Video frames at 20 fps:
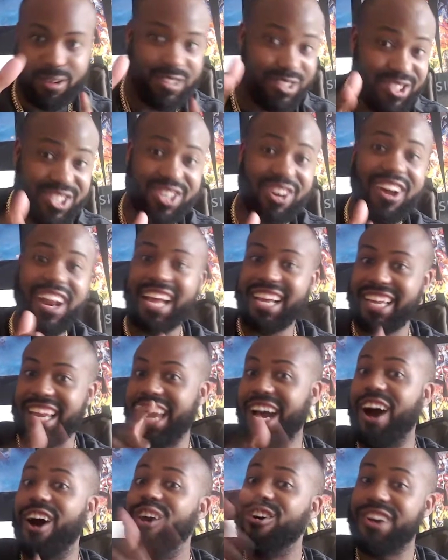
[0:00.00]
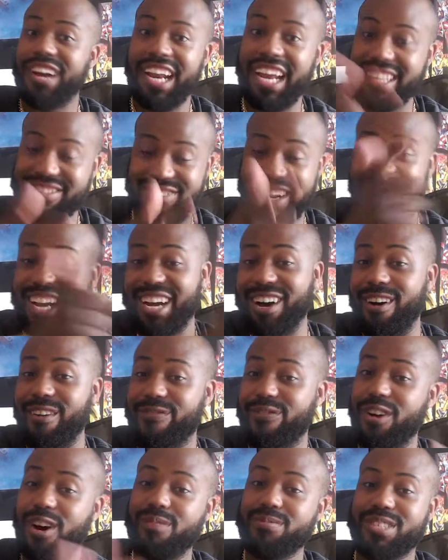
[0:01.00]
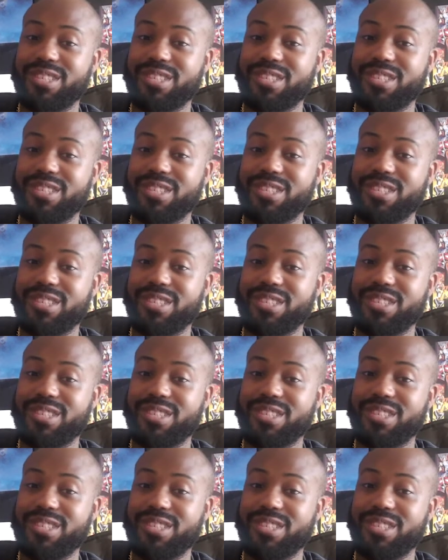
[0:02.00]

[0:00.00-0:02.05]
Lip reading: You saw that, you're like, okay, that's where that come from.